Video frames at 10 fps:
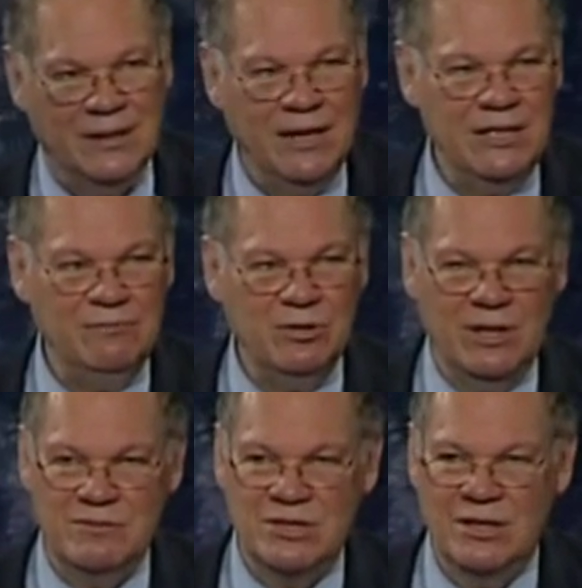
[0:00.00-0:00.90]
Any of you
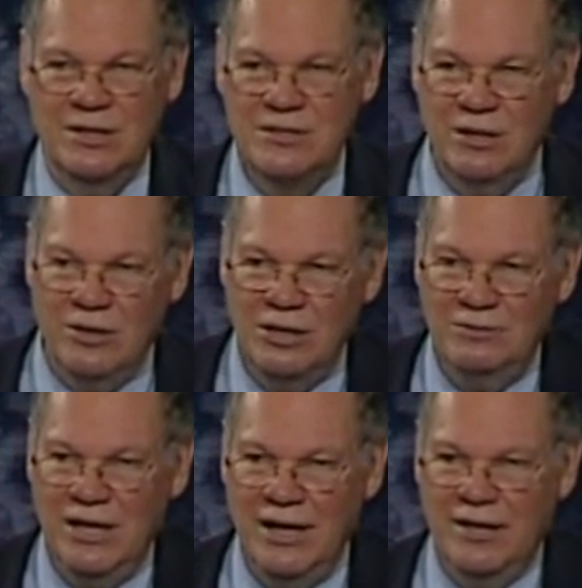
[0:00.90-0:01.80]
have scars? How long
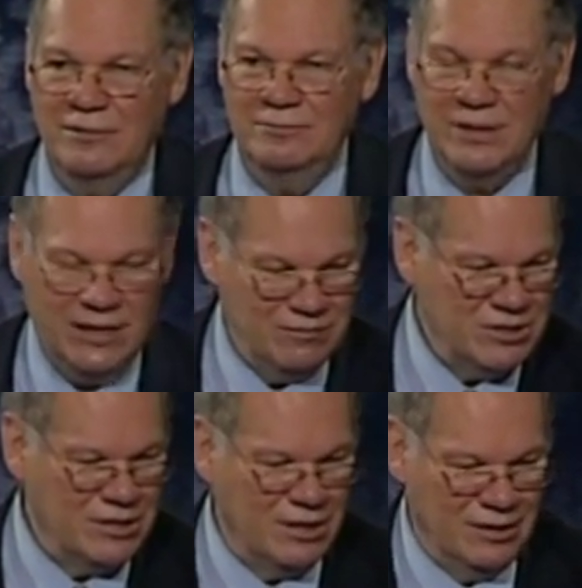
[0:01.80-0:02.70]
have you had them? I have a
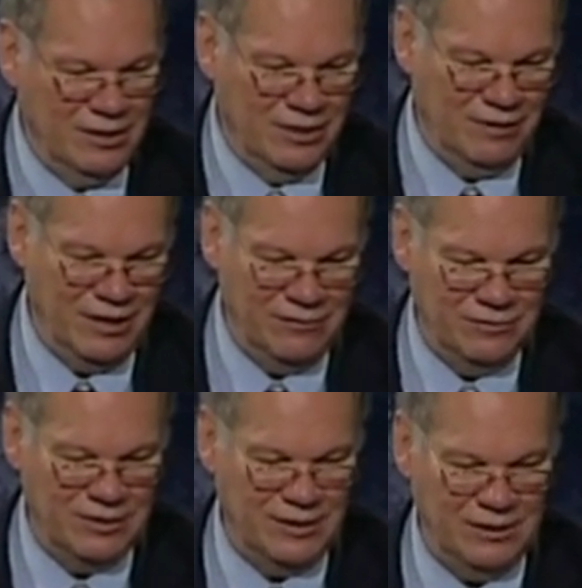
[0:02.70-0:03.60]
scar here I've had
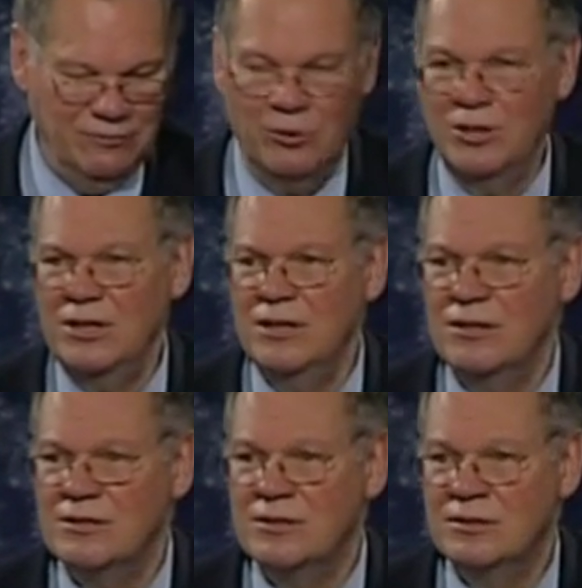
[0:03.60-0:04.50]
for, I think, 40
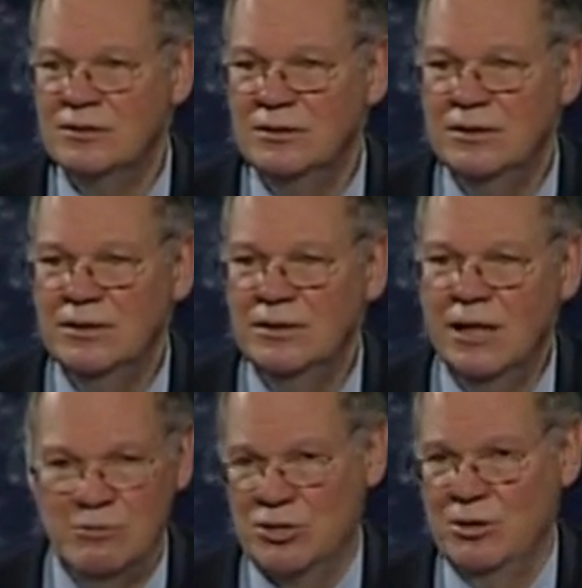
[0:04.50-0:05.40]
years.
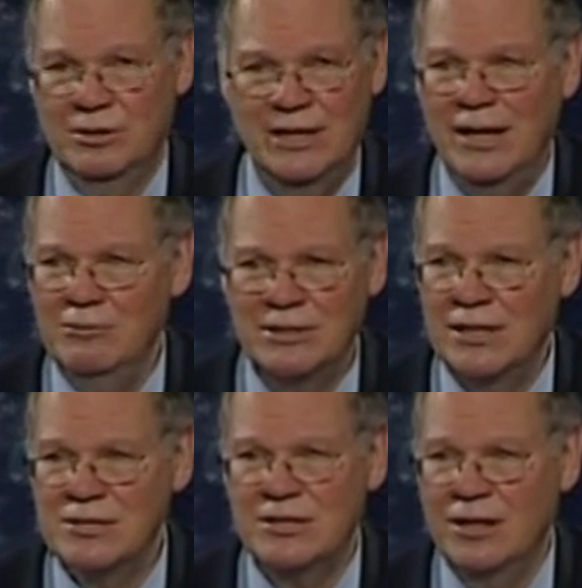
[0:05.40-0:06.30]
I'm sure I'll die with
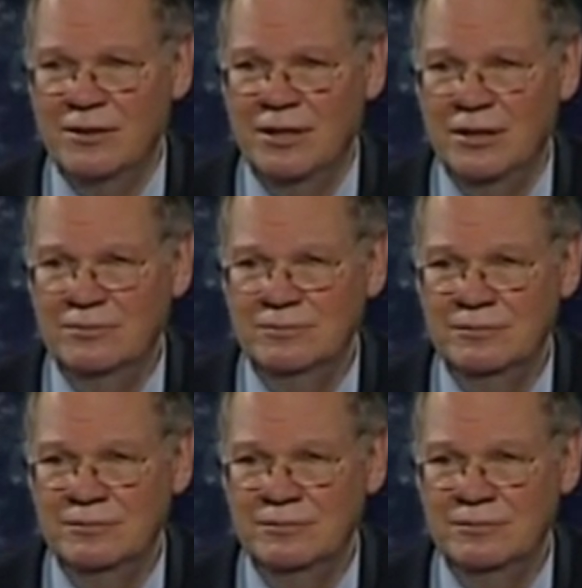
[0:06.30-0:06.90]
that scar there.